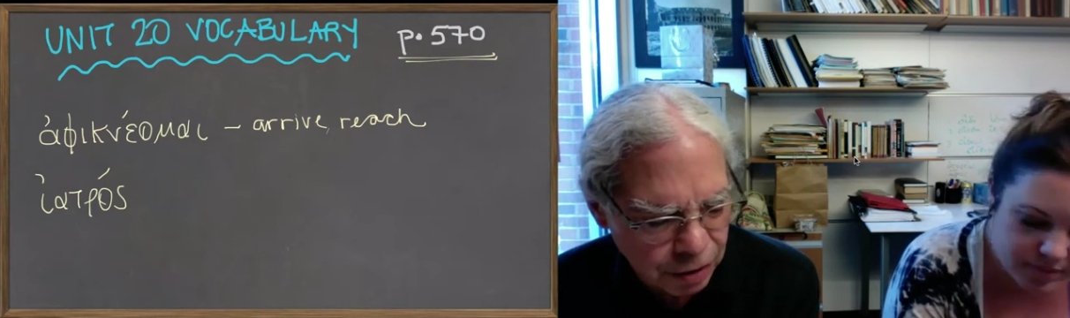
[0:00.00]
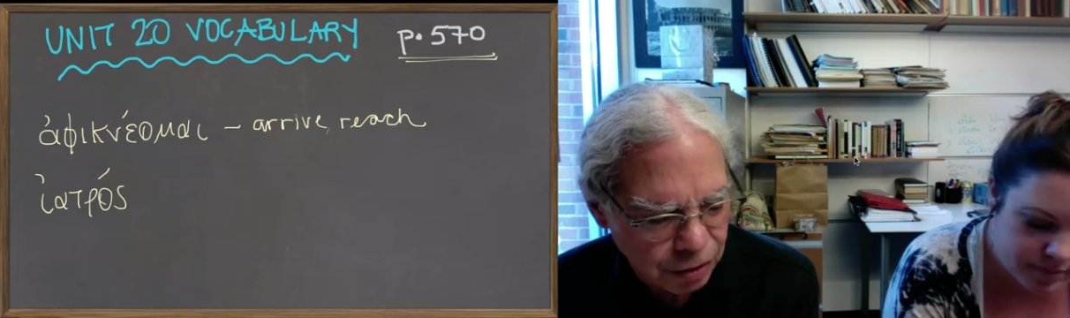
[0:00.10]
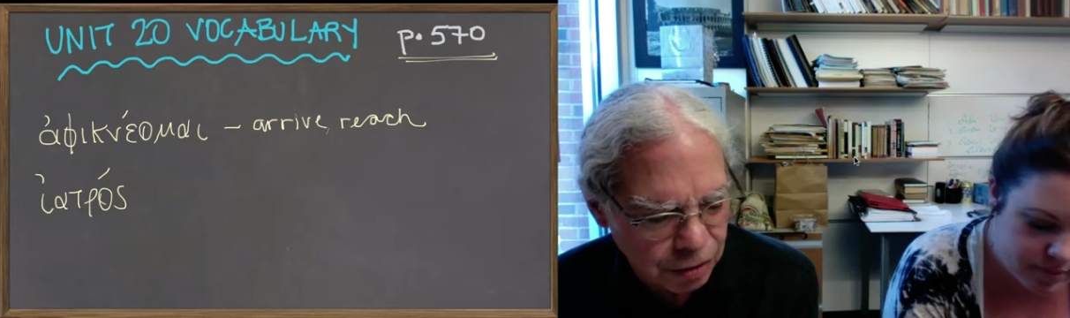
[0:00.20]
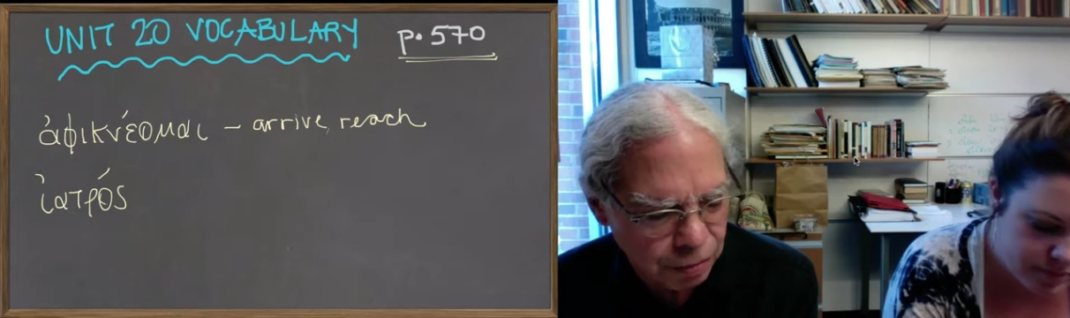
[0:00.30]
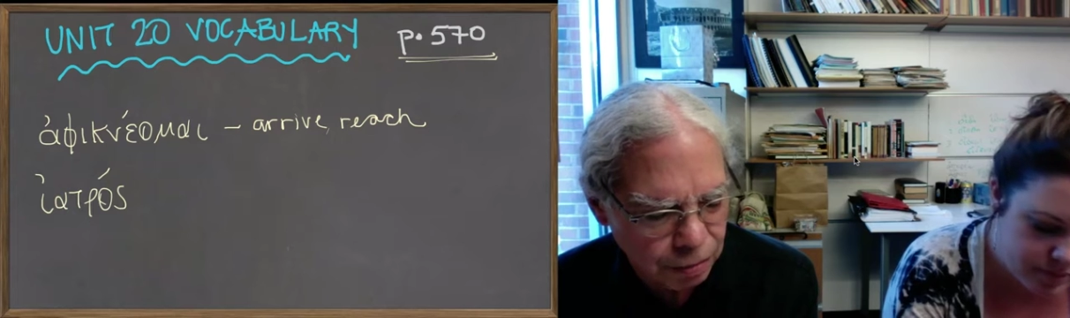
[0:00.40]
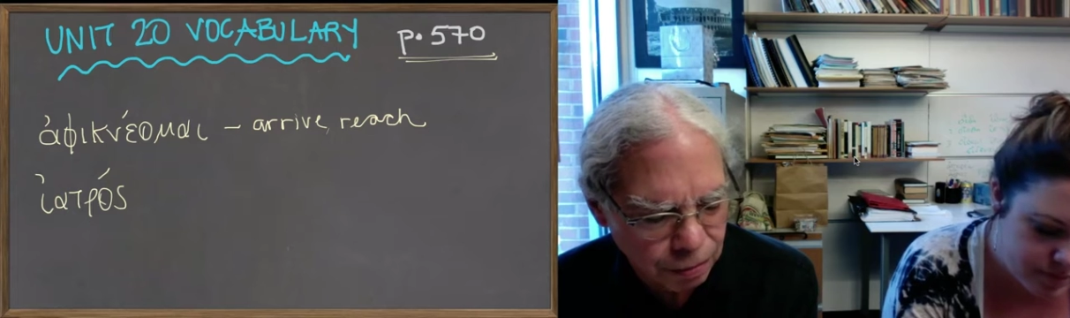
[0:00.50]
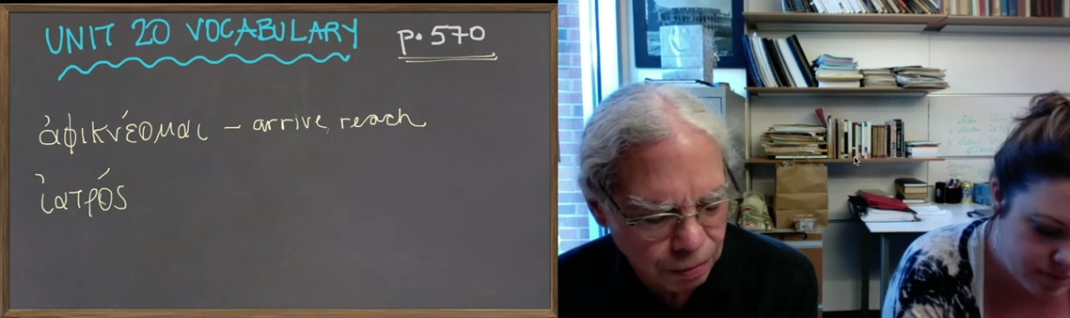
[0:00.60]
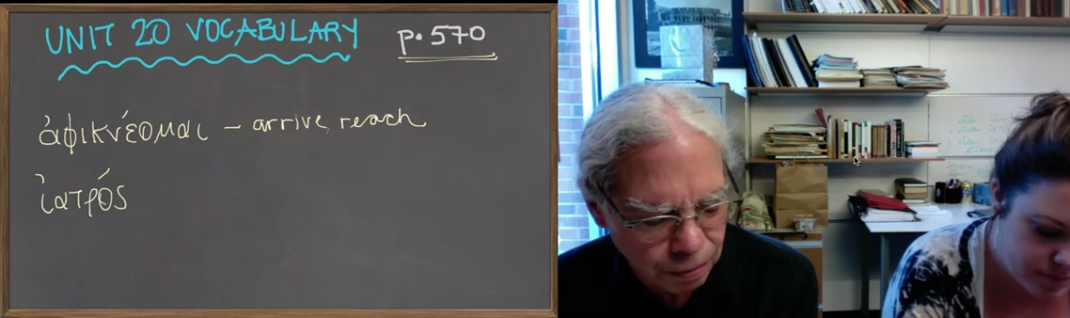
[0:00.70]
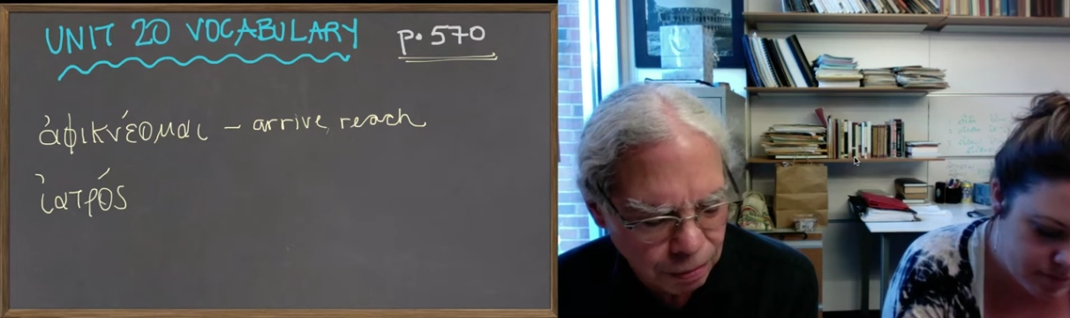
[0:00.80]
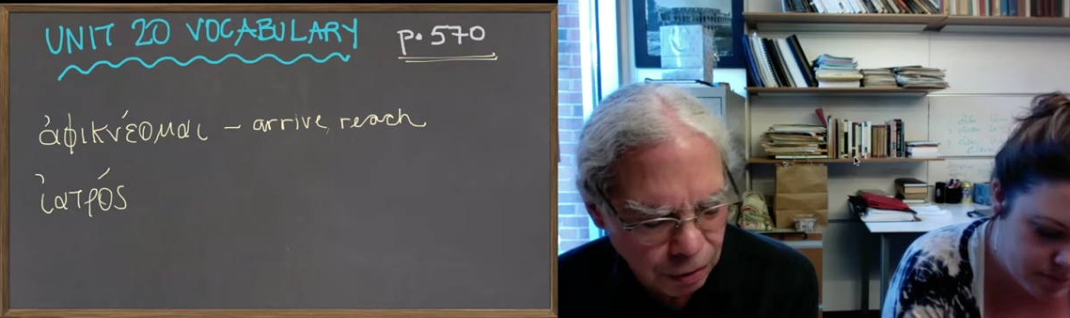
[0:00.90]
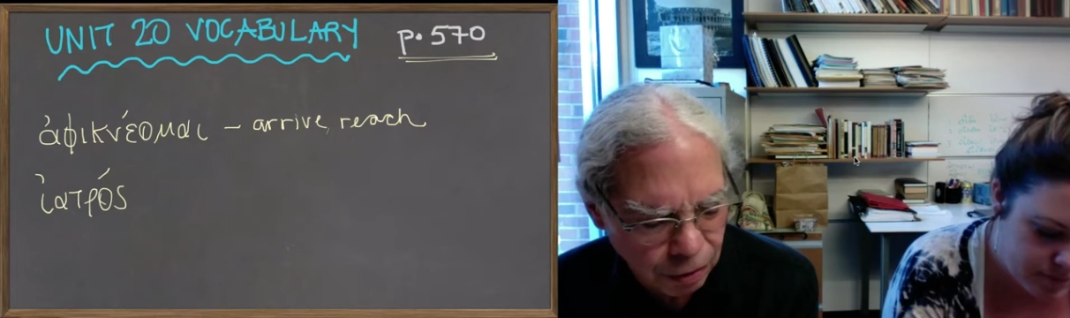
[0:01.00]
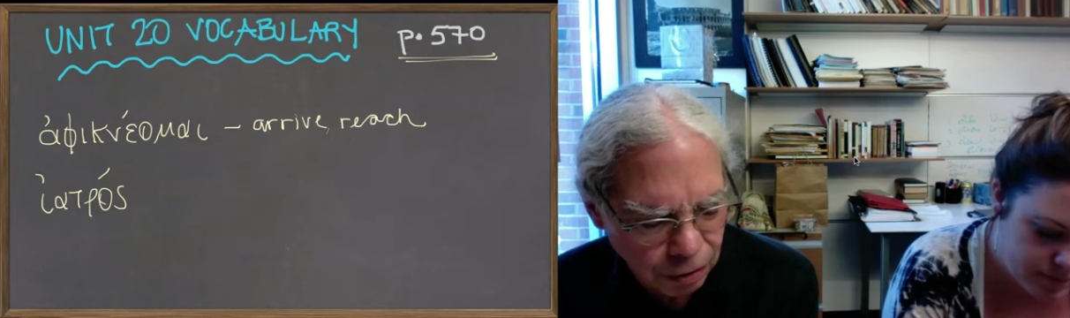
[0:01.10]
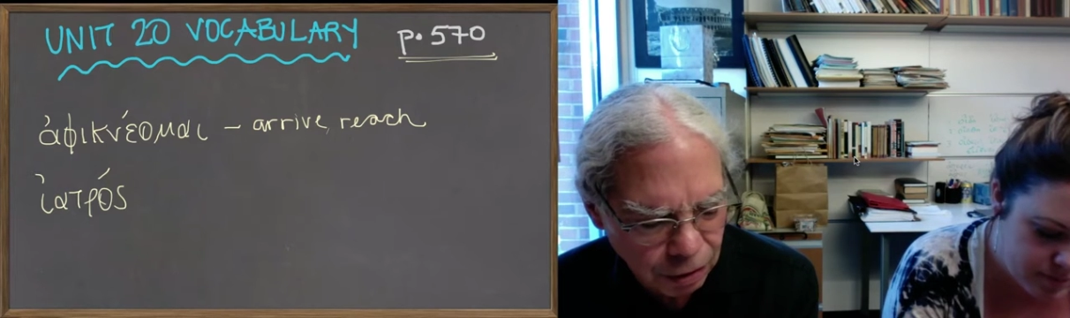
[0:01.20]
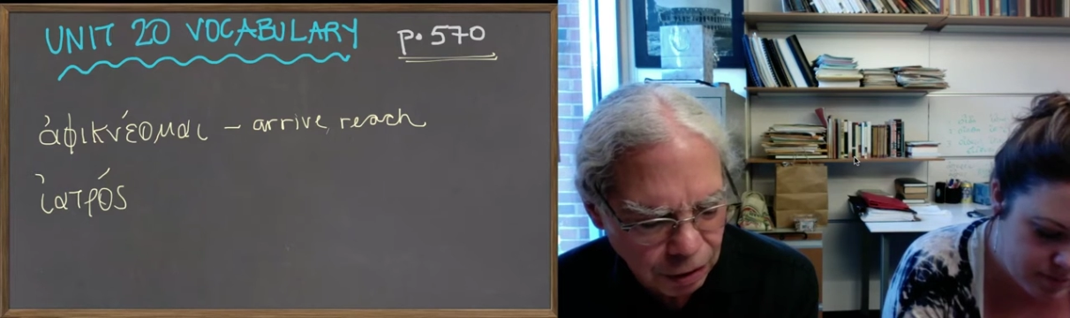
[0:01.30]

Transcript: which is an oh,